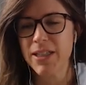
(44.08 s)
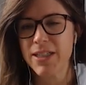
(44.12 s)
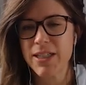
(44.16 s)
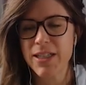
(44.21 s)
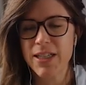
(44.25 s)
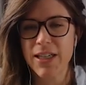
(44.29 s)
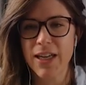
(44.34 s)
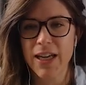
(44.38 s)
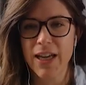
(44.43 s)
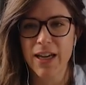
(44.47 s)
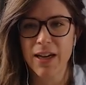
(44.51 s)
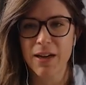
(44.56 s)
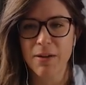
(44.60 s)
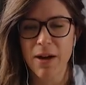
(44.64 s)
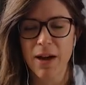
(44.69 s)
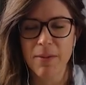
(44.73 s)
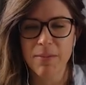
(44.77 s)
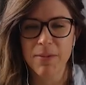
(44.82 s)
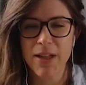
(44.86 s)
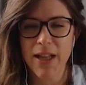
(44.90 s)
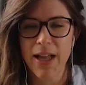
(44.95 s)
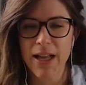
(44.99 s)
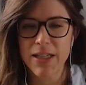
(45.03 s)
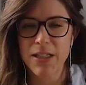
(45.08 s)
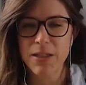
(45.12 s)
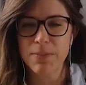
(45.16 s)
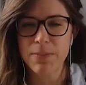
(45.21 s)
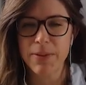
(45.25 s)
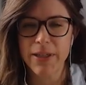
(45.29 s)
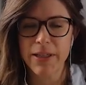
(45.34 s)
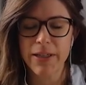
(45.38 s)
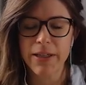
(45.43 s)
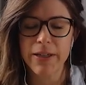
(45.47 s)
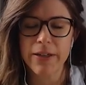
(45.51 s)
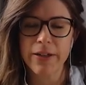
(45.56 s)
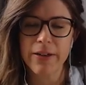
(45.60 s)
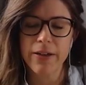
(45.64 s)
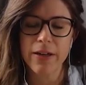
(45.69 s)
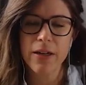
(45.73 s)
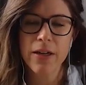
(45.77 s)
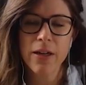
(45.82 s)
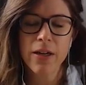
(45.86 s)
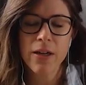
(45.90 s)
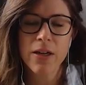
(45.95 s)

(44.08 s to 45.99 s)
today. I'm glad to be here.